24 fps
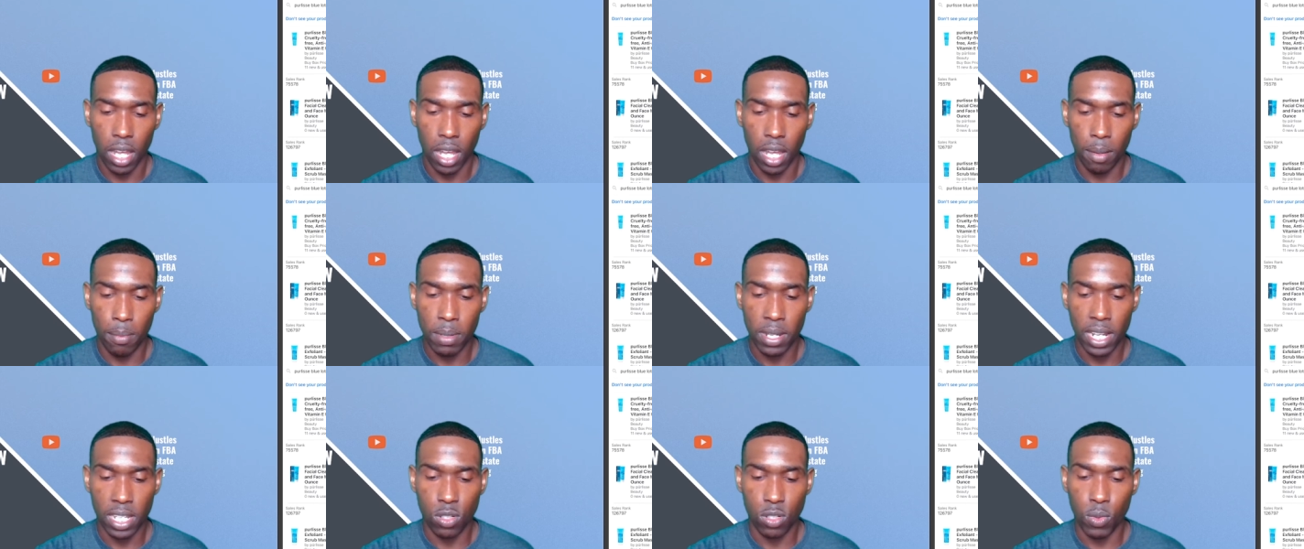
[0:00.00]

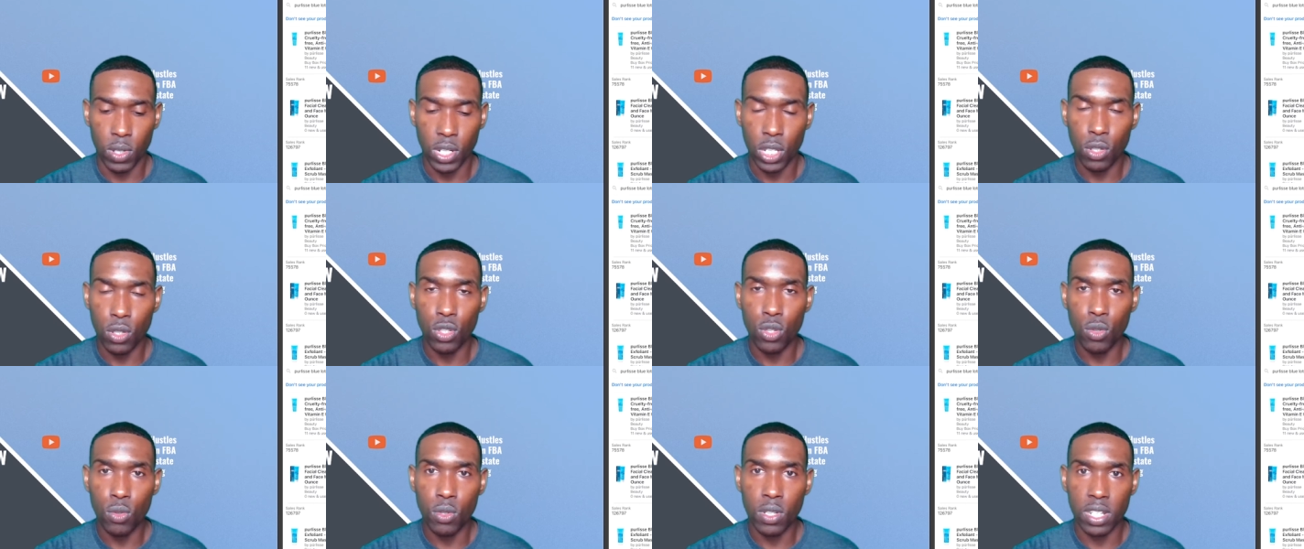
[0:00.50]
because when you
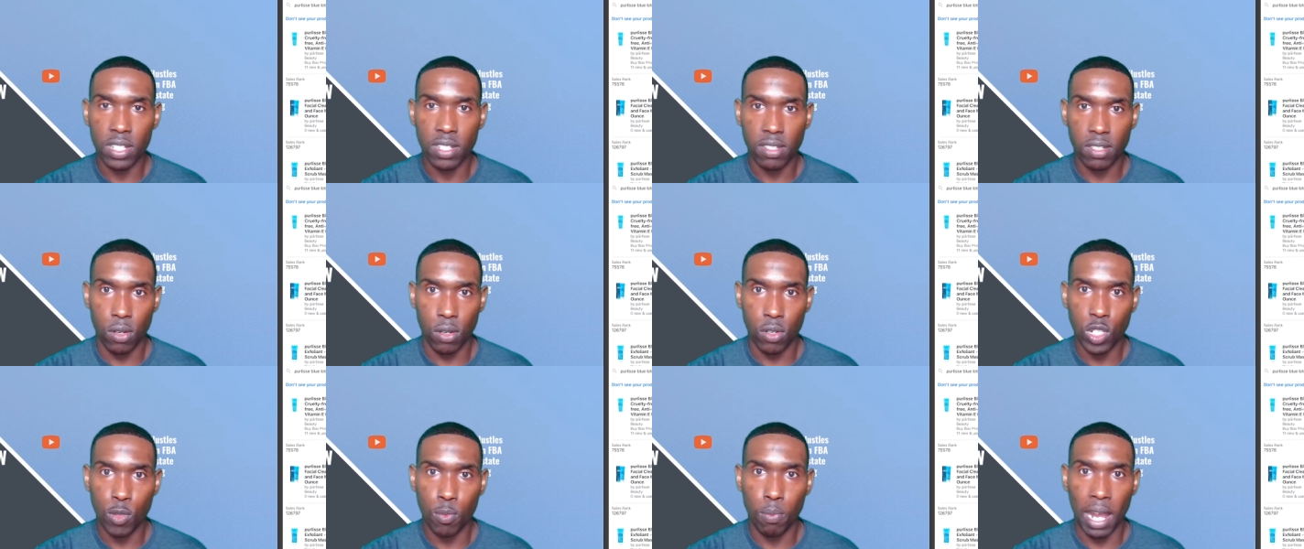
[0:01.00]
do the
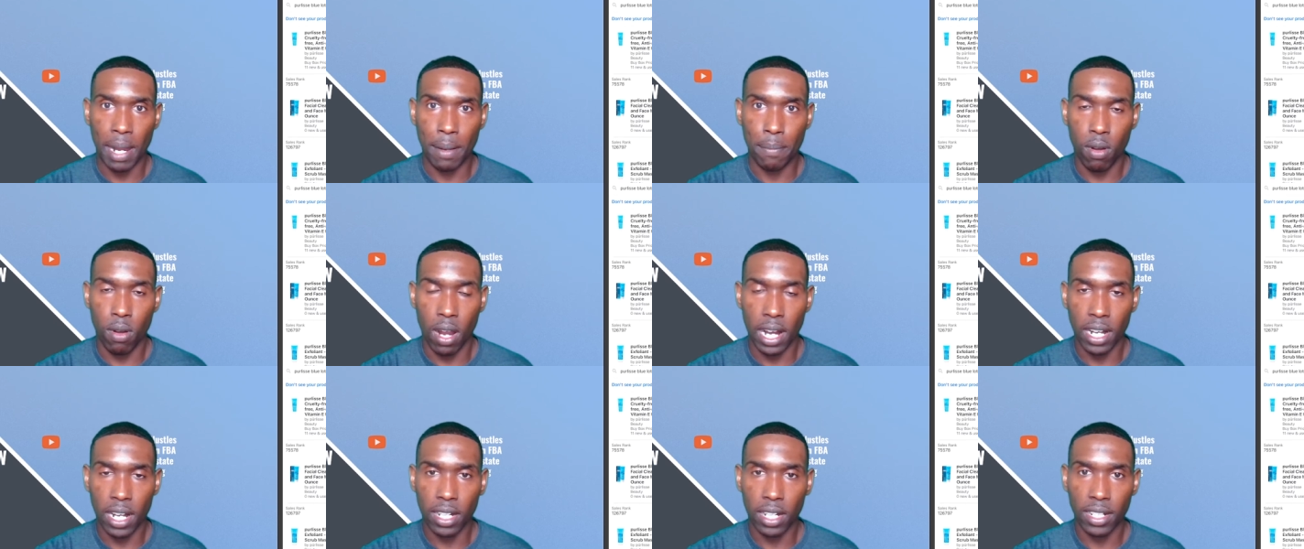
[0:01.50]
search by
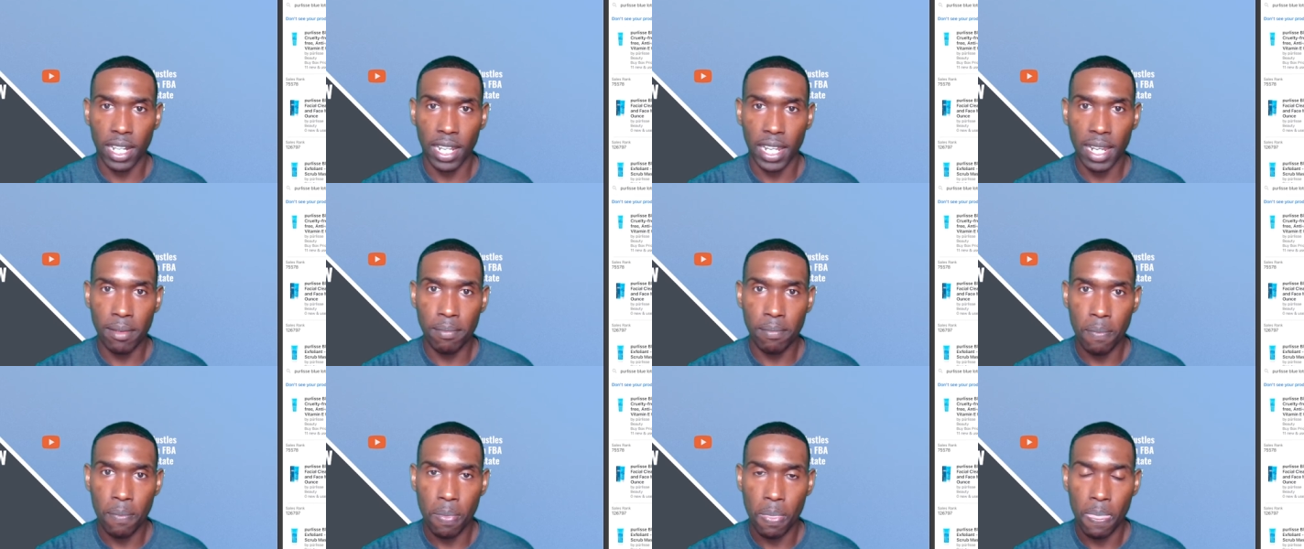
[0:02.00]
product
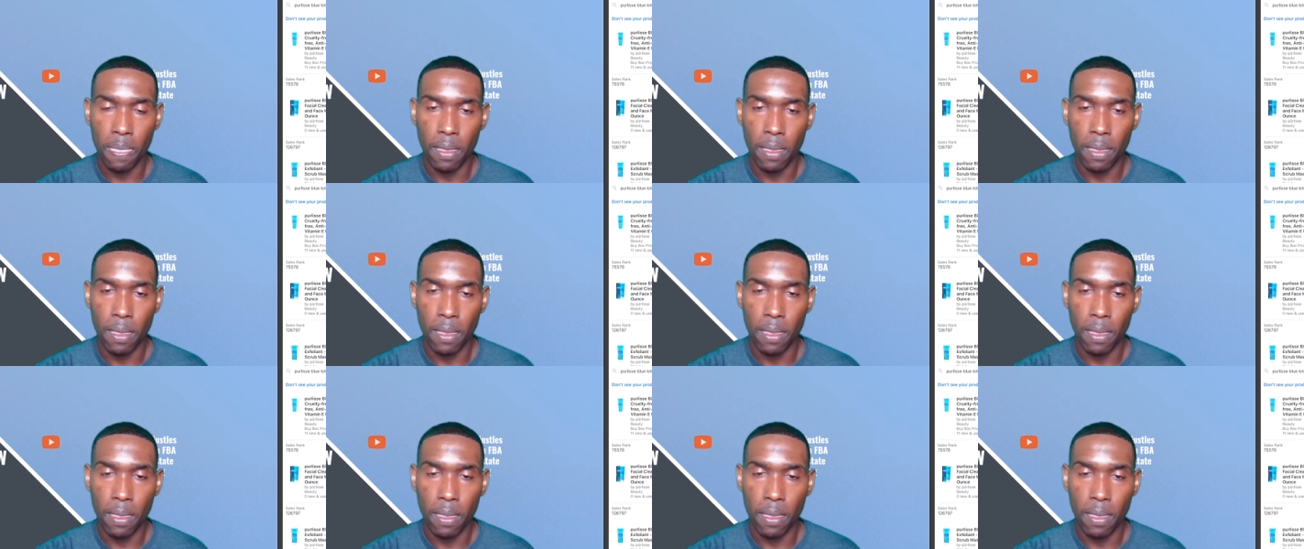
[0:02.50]
name,